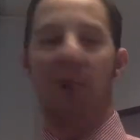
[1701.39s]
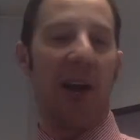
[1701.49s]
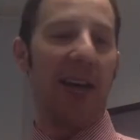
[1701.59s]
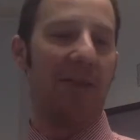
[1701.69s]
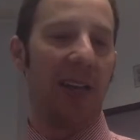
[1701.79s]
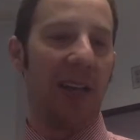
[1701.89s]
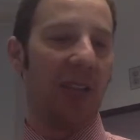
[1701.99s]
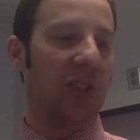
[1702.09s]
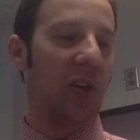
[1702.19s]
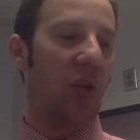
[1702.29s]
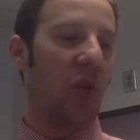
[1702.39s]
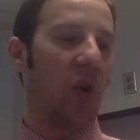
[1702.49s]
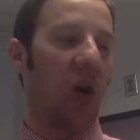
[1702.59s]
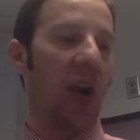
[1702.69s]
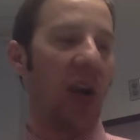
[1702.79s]
right? So
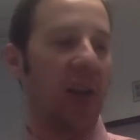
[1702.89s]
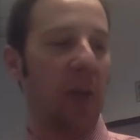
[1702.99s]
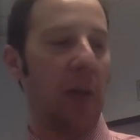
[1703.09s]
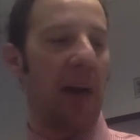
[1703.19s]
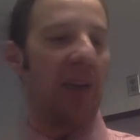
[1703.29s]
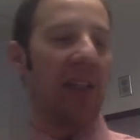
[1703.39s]
chronological patterns